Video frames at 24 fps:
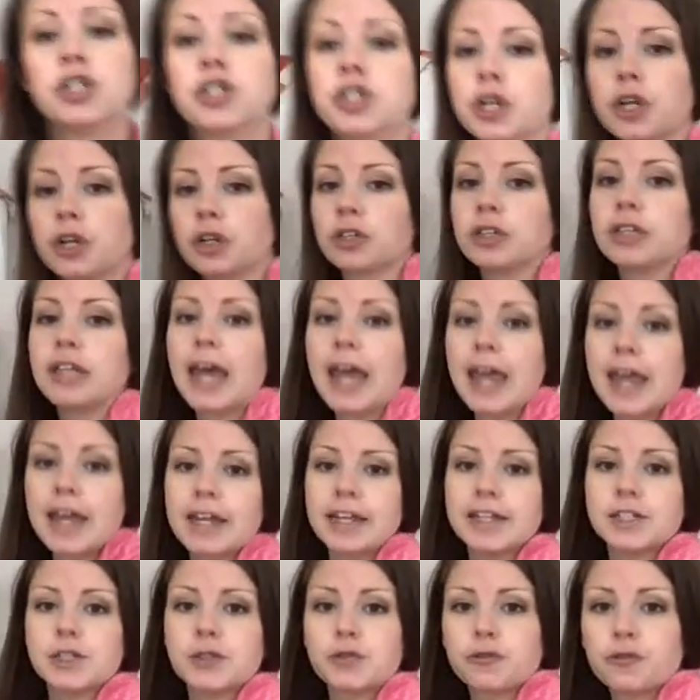So your
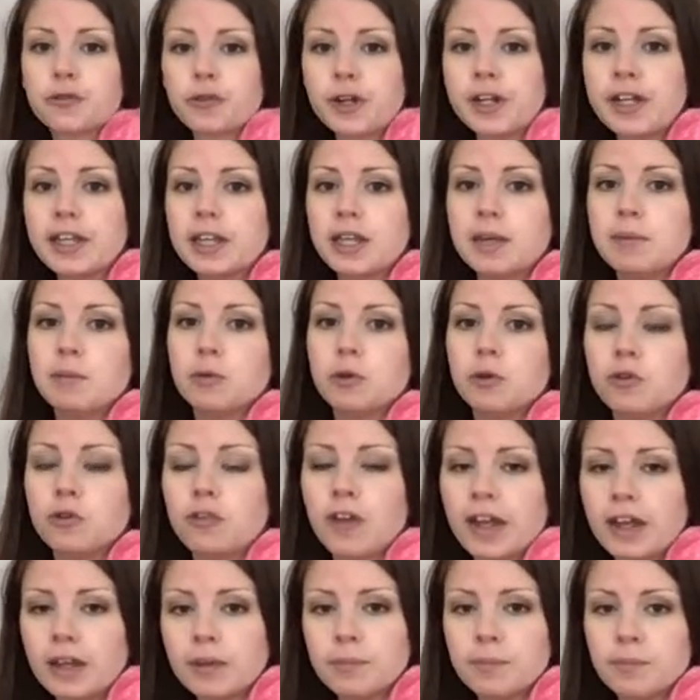leg is freely
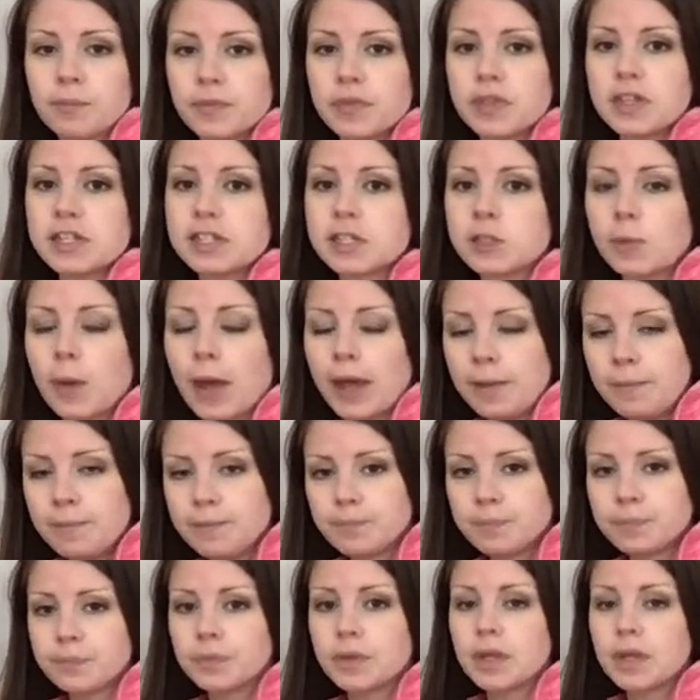moving this way.